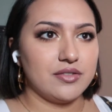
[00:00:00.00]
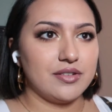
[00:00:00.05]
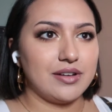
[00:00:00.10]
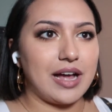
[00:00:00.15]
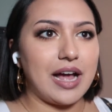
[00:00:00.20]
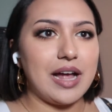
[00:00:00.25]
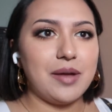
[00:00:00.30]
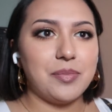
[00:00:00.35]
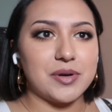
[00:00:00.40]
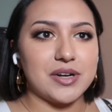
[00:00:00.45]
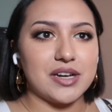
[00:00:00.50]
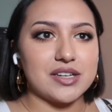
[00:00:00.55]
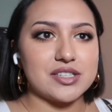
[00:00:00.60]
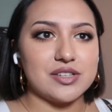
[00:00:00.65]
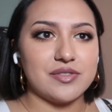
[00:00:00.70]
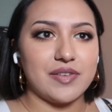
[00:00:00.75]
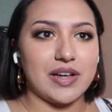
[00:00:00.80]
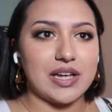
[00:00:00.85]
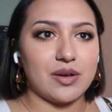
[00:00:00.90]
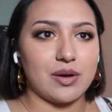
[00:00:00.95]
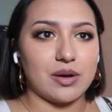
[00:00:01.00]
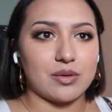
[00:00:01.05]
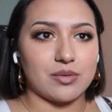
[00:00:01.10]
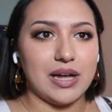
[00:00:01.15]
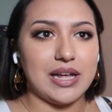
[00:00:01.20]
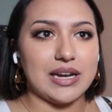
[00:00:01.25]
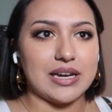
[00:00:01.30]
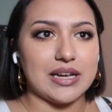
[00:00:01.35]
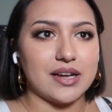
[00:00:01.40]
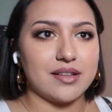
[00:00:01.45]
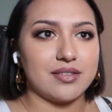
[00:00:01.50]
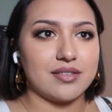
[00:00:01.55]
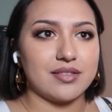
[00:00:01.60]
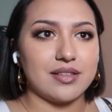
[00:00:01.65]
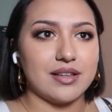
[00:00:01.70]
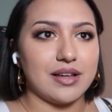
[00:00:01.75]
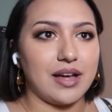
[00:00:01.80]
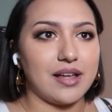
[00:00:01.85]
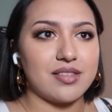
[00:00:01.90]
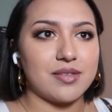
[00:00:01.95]
A high production value already. I,
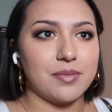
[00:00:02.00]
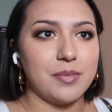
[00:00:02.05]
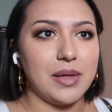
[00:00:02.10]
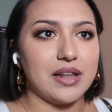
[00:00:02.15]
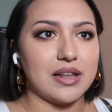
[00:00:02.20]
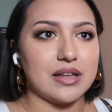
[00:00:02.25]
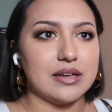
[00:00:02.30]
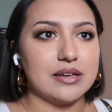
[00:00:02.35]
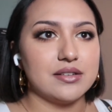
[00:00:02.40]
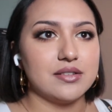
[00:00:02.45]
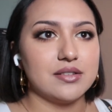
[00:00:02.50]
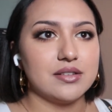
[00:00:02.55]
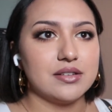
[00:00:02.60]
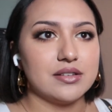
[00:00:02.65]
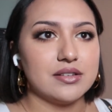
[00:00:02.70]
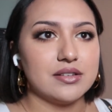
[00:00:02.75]
see. I smell it.